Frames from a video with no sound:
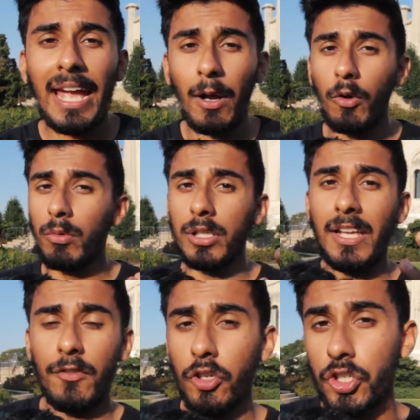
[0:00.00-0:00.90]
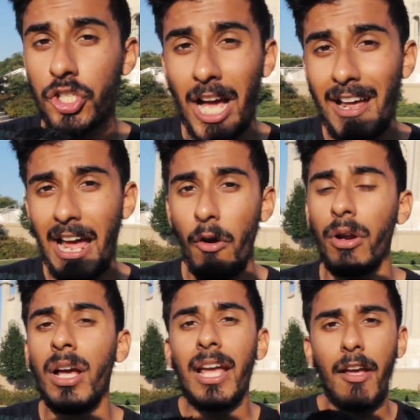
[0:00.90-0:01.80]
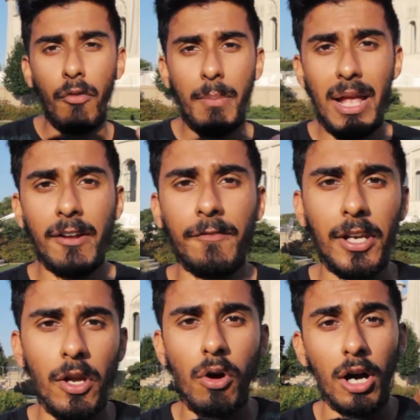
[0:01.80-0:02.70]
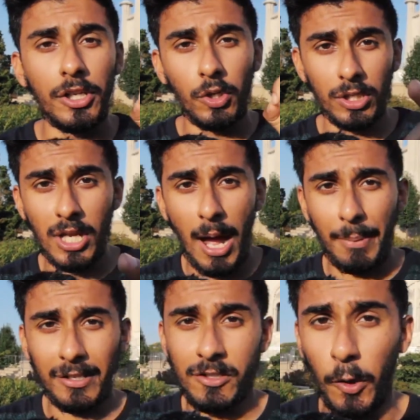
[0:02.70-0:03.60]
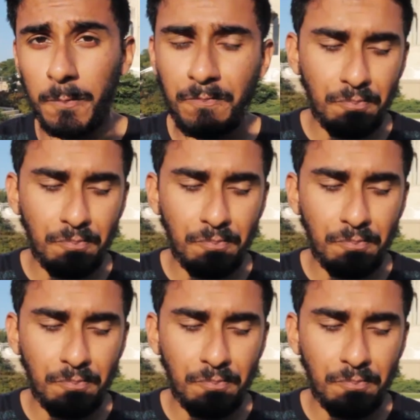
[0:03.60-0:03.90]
and we will give you a shout out if we make a video on your topic so